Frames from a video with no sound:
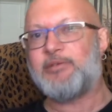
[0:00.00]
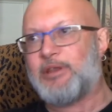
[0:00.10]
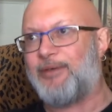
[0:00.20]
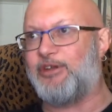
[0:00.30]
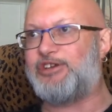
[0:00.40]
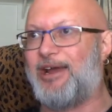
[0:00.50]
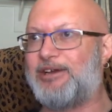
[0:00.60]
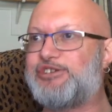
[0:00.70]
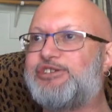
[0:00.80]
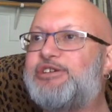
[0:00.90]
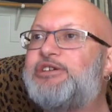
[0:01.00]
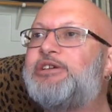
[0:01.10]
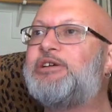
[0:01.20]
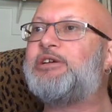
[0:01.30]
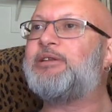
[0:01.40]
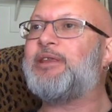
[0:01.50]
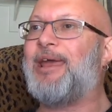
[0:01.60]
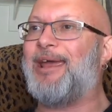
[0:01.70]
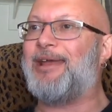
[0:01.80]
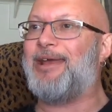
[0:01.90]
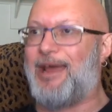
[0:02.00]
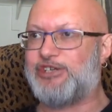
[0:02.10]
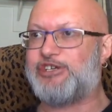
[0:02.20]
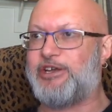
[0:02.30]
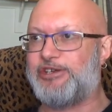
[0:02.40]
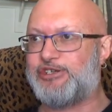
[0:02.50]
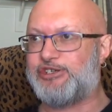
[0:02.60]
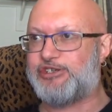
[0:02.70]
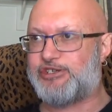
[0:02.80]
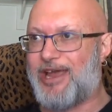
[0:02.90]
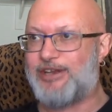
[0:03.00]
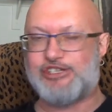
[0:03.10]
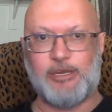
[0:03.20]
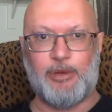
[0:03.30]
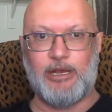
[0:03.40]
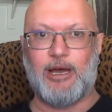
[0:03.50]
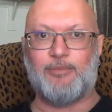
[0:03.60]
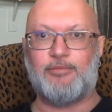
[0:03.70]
of the text. And exegesis tends to be